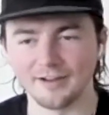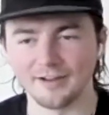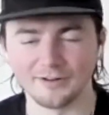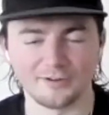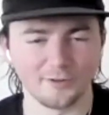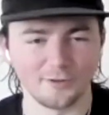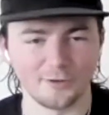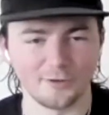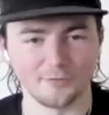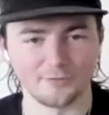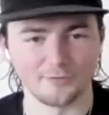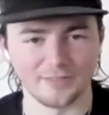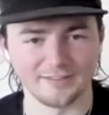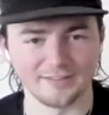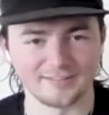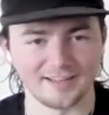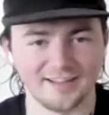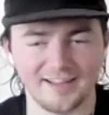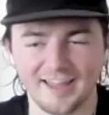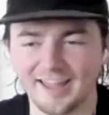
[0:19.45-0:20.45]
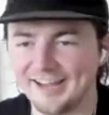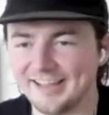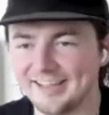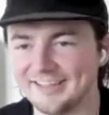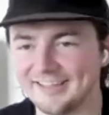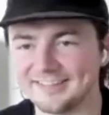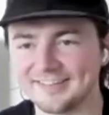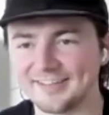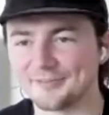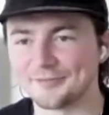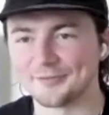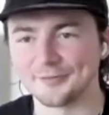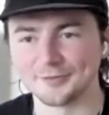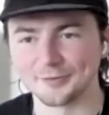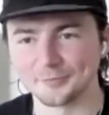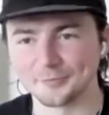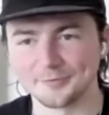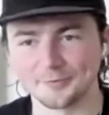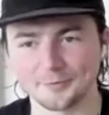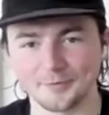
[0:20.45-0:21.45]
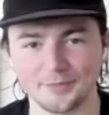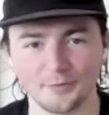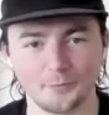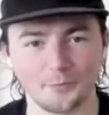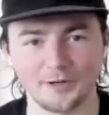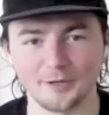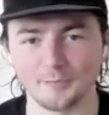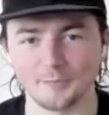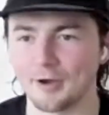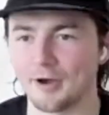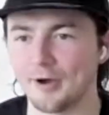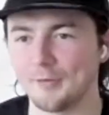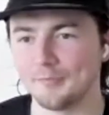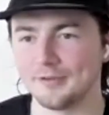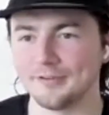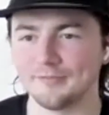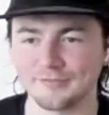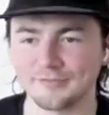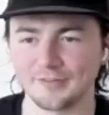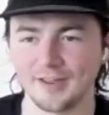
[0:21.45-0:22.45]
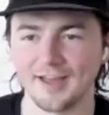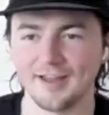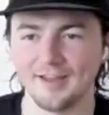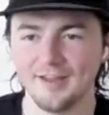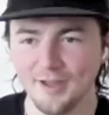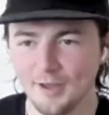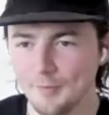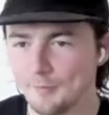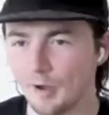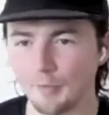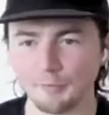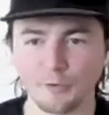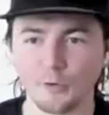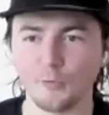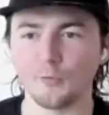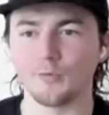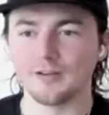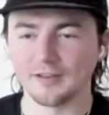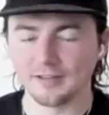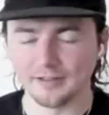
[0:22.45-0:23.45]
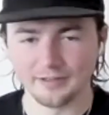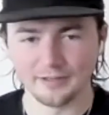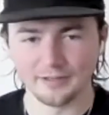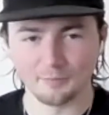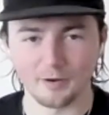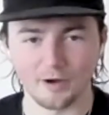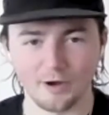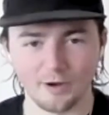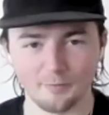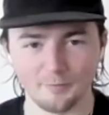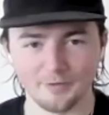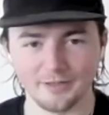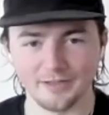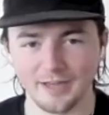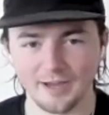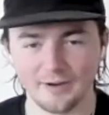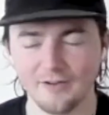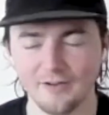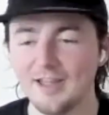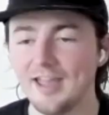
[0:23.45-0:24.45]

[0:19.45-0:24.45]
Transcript: I don't know if there's any difference between the word apartment and flat. I'm calling it an apartment now.